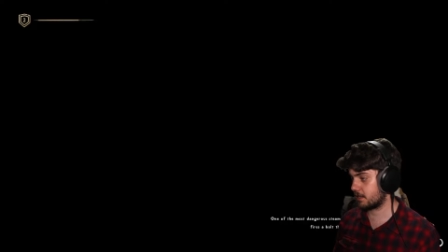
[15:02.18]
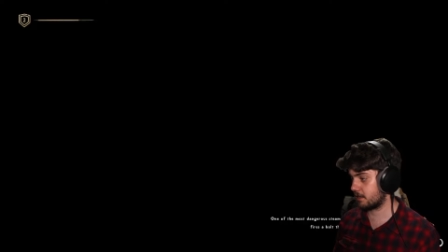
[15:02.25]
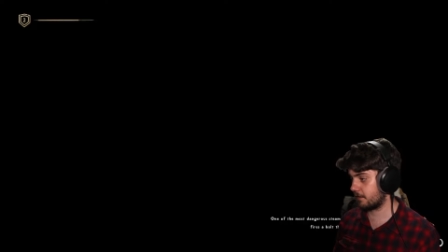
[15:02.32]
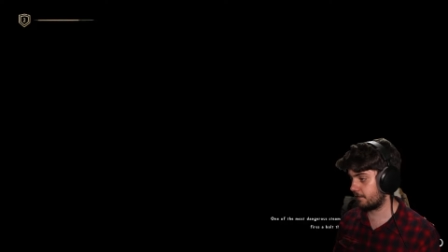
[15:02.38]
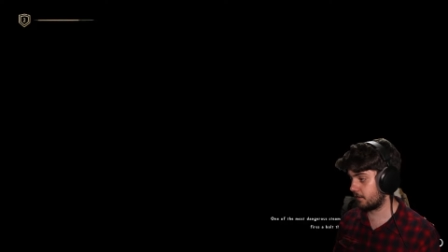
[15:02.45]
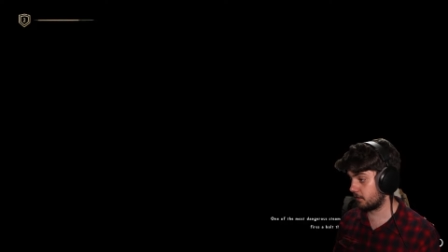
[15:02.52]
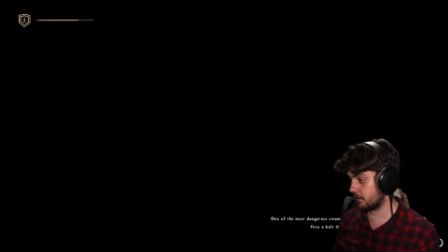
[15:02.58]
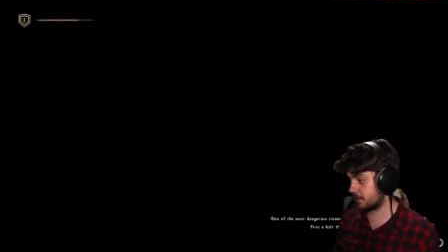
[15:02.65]
a
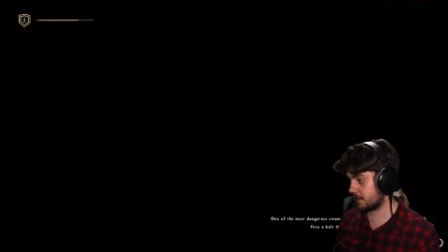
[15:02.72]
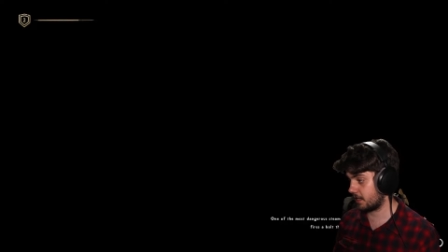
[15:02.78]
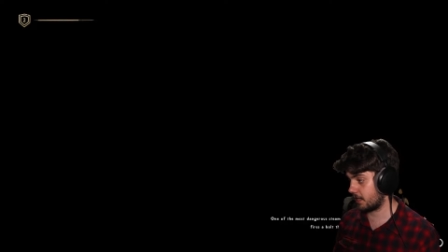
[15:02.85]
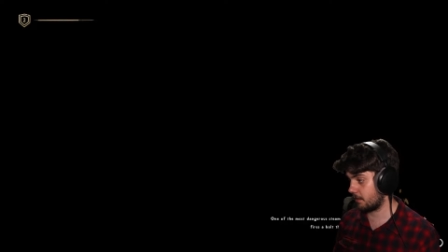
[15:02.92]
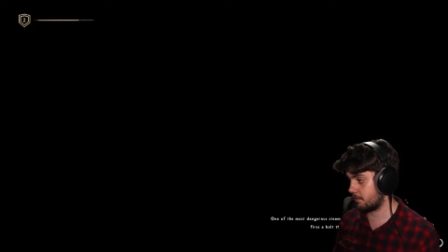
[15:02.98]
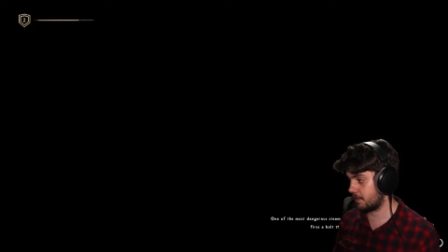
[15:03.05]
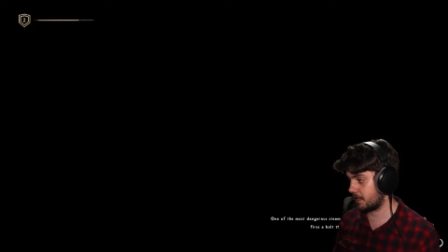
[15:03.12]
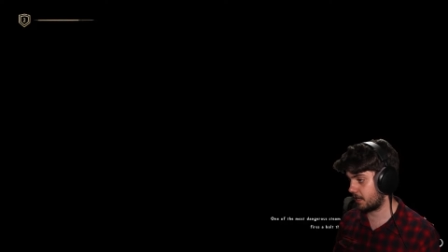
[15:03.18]
full set a
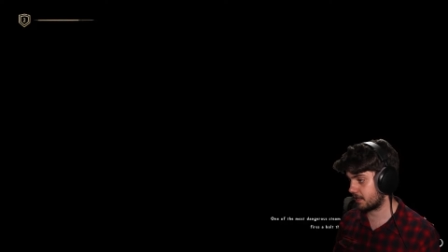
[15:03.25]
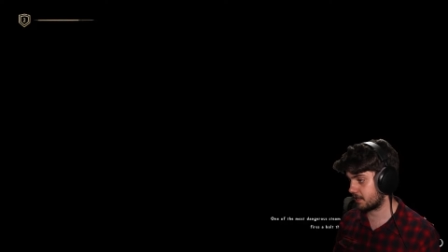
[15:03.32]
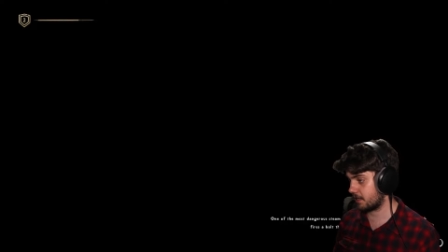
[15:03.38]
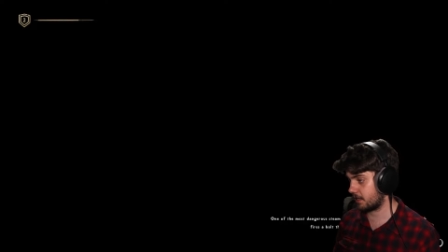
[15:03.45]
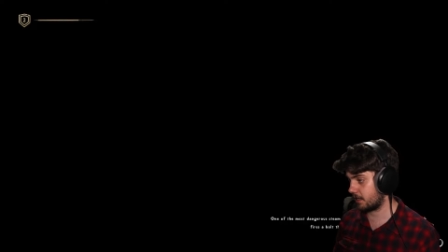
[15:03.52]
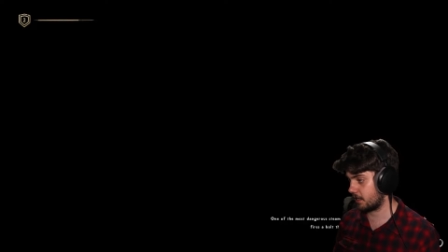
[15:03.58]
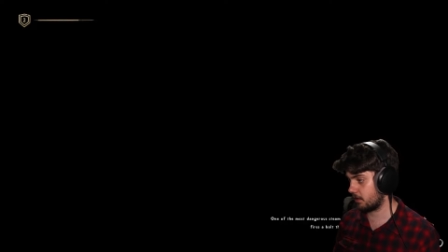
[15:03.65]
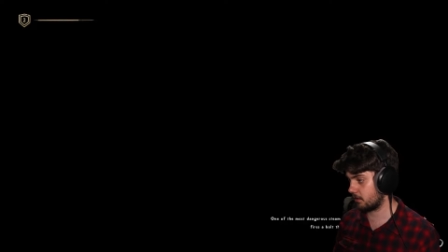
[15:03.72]
bit outside
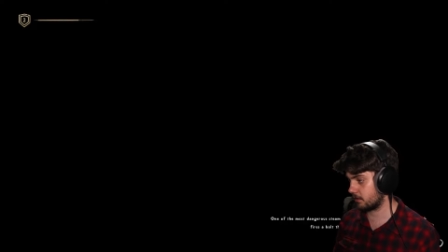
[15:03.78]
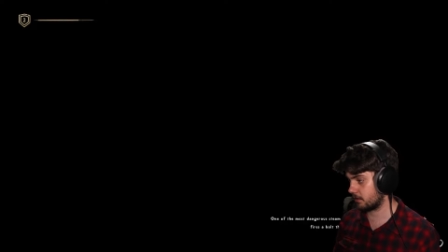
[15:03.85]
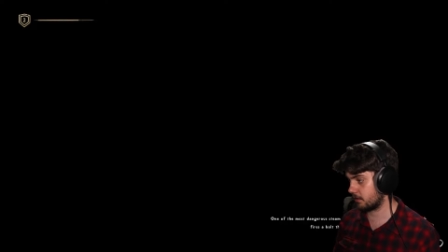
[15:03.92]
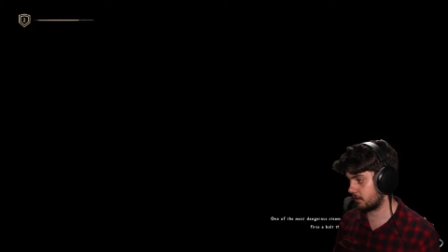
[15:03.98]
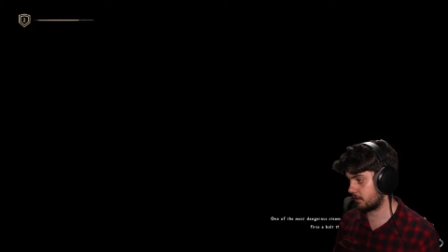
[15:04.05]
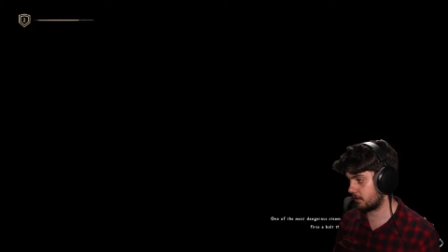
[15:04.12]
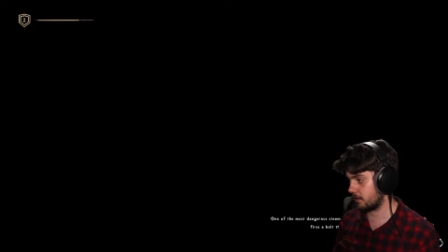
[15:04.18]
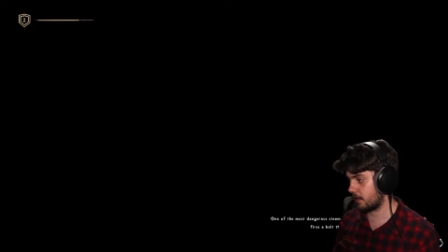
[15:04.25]

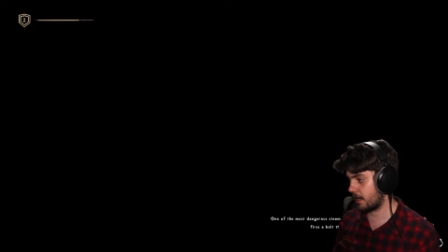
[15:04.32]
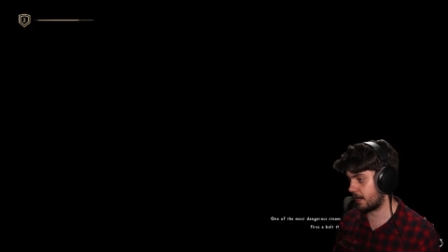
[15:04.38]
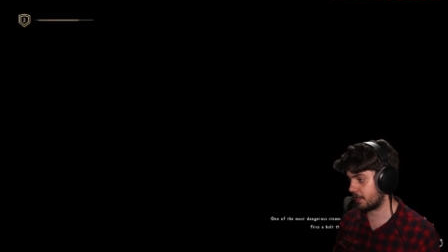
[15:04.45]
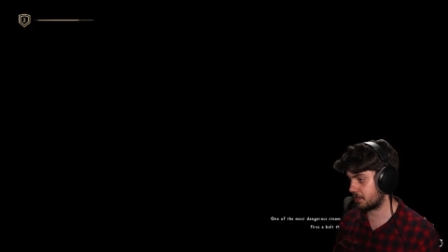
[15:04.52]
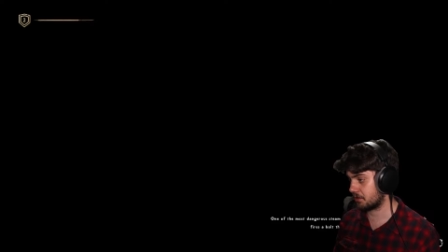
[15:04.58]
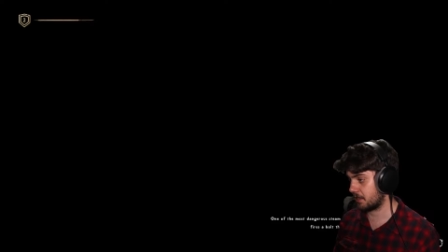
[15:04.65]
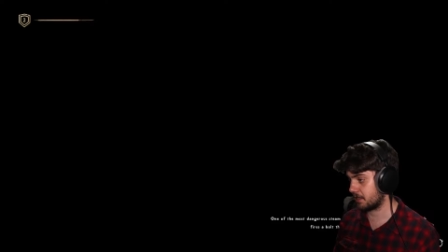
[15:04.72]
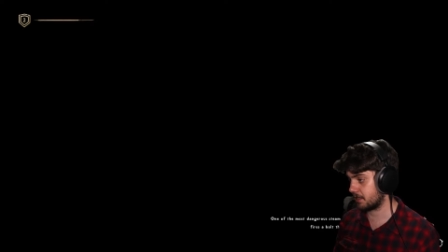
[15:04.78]
Helgen at a
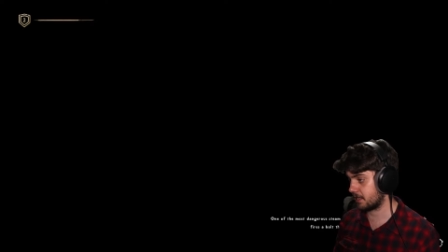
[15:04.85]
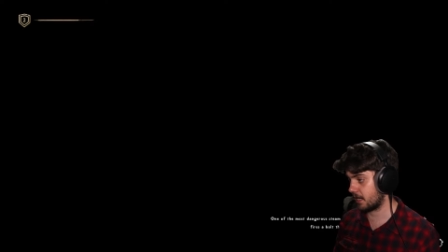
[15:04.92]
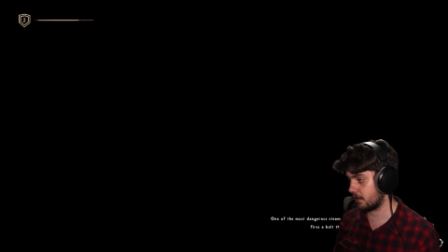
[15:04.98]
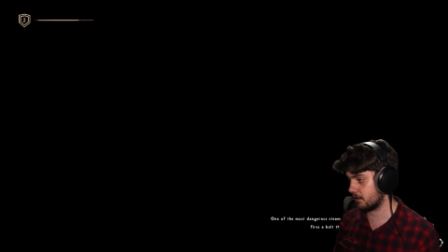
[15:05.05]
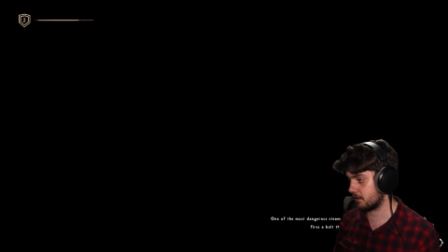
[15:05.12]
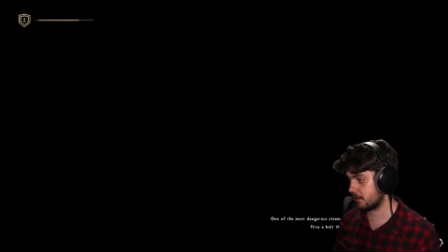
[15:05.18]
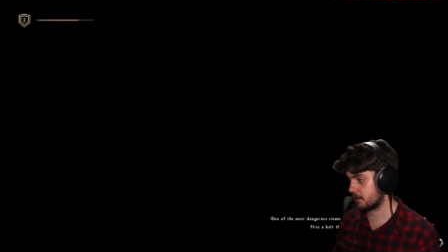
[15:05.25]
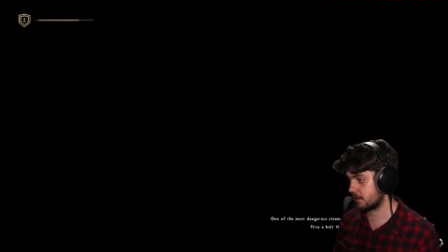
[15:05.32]
shrine to
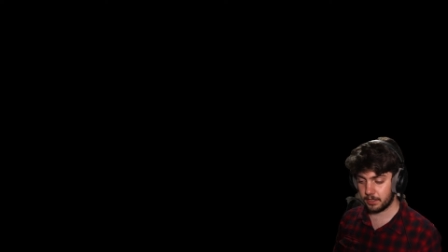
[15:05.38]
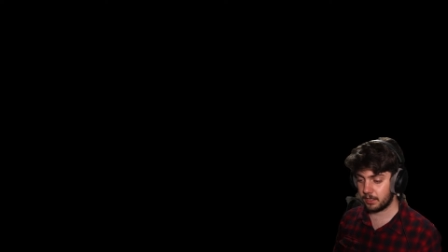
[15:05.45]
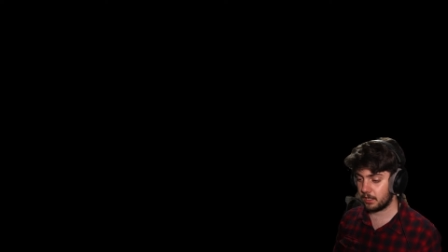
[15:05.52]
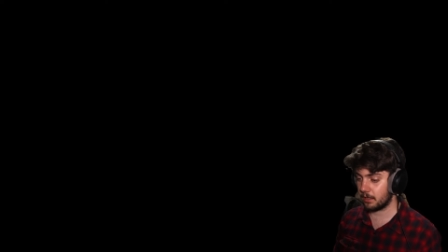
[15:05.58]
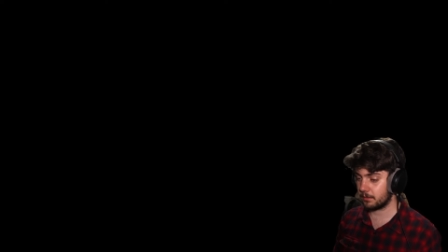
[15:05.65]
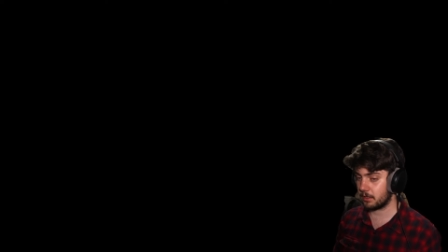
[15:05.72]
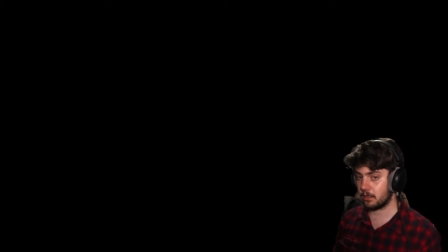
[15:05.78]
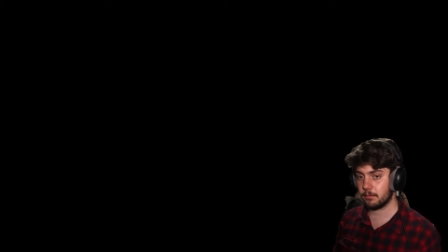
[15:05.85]
Talos.
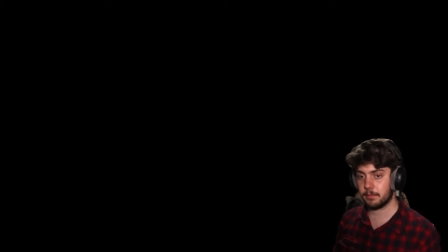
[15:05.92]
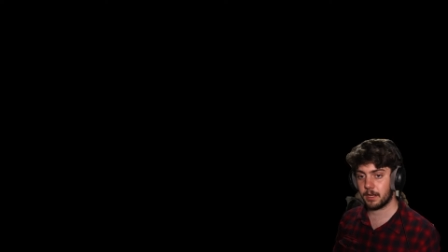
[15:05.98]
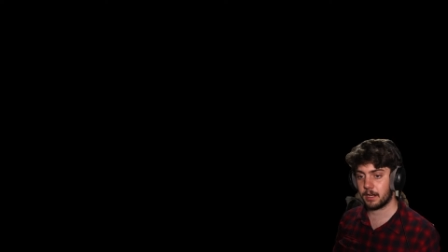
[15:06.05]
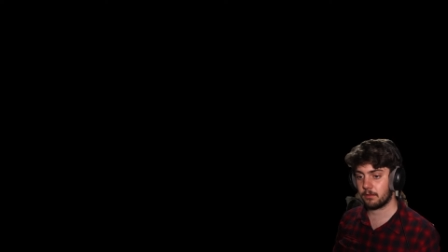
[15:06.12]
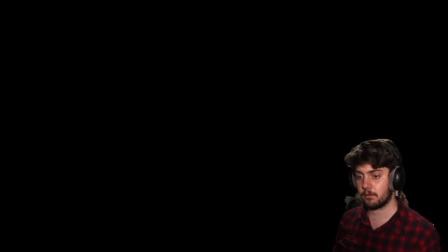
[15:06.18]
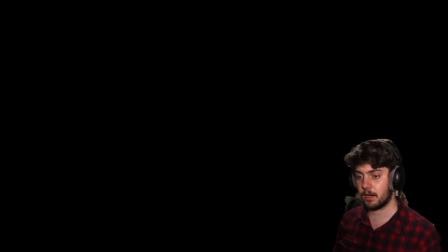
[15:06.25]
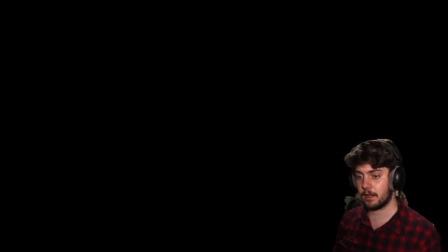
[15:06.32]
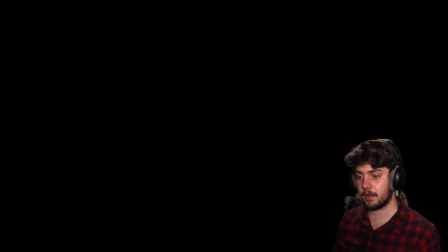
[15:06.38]
I'm going back
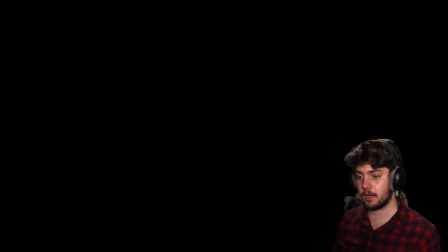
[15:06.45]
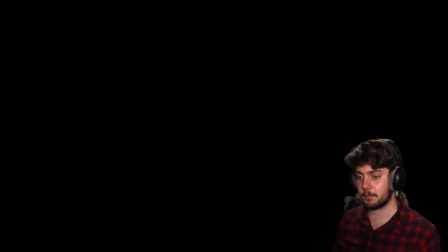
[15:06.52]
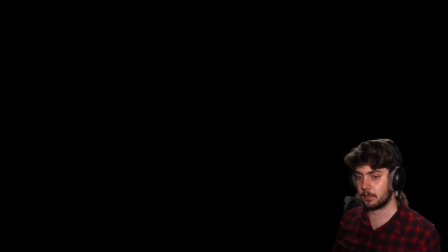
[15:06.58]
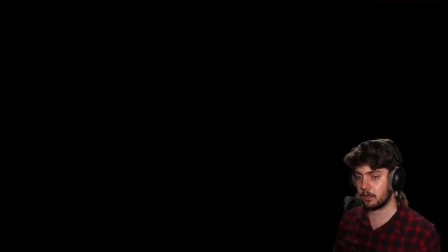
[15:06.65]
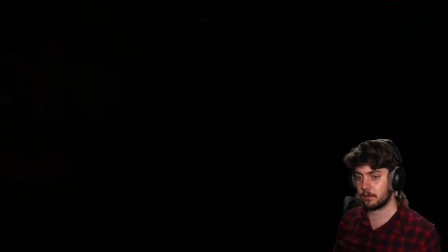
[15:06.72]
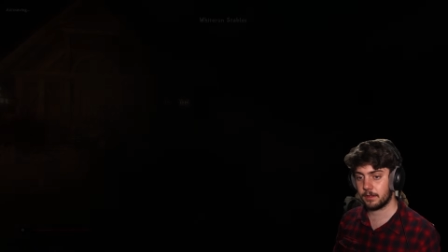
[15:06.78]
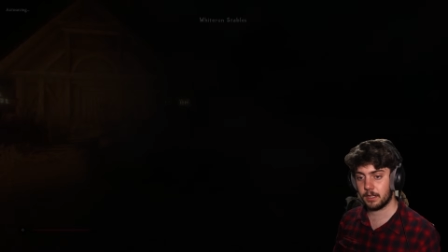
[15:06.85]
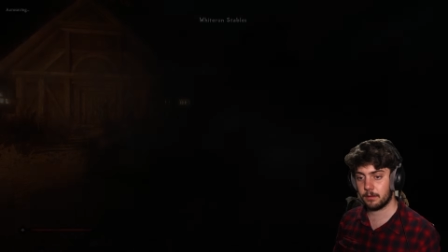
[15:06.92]
right. I'm
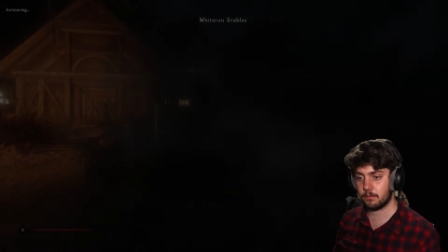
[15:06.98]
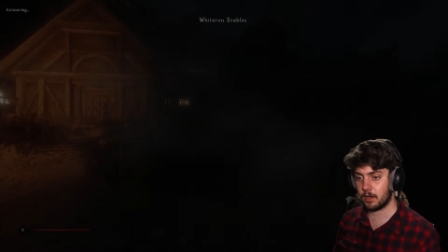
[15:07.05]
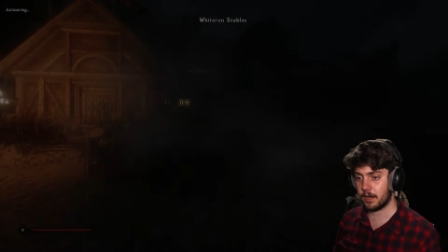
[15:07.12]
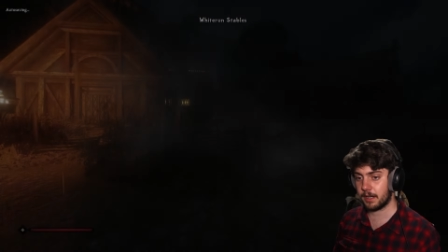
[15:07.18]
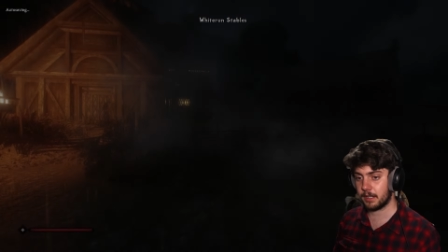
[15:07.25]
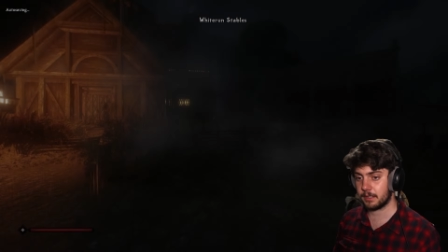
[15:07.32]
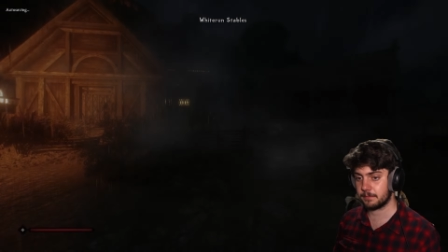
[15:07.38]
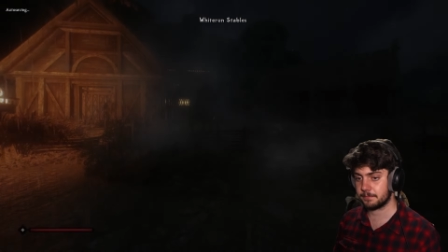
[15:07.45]
going there right now.